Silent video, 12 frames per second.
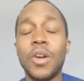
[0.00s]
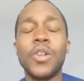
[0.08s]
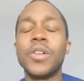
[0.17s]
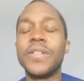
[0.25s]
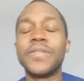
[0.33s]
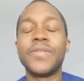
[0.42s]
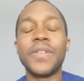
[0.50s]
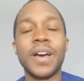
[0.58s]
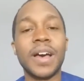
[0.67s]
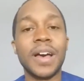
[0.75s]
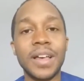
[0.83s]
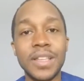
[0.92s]
or if
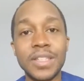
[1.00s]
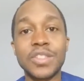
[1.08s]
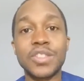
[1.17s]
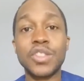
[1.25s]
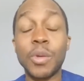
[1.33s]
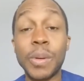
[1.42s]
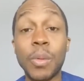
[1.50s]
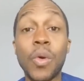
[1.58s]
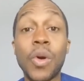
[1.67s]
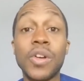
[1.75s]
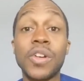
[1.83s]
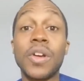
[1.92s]
soap and
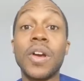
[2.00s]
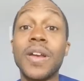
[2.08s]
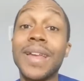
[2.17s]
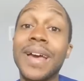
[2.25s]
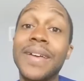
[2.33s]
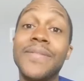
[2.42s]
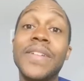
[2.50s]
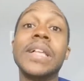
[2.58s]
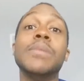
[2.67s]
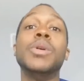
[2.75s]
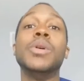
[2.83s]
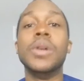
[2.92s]
water are not
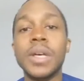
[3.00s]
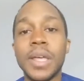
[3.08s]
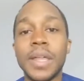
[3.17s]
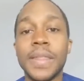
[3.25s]
available,